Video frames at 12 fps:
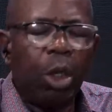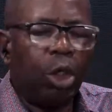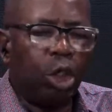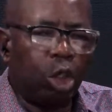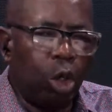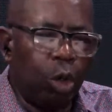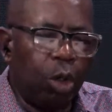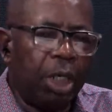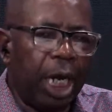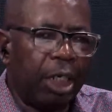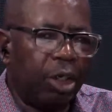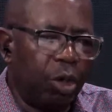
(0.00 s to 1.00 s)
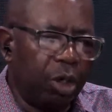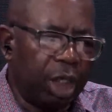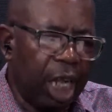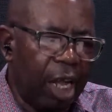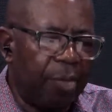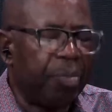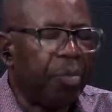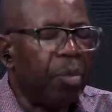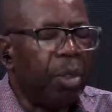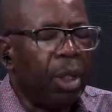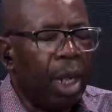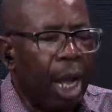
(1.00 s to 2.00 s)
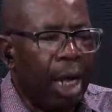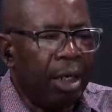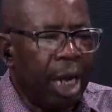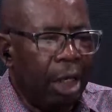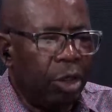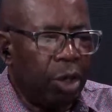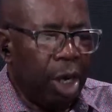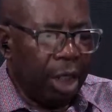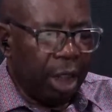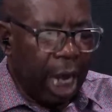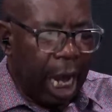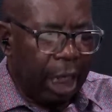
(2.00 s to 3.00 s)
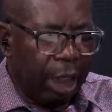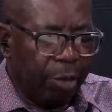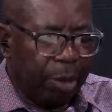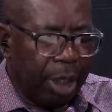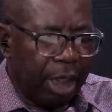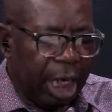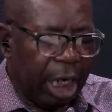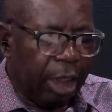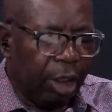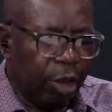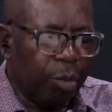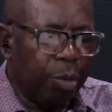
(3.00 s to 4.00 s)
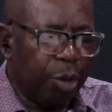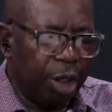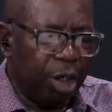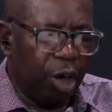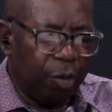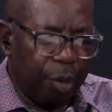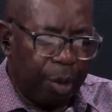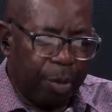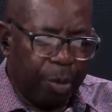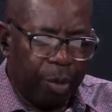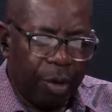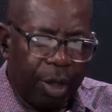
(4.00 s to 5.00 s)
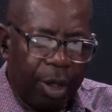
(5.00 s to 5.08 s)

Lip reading: So there's no time. And Nigerians are a special breed of people.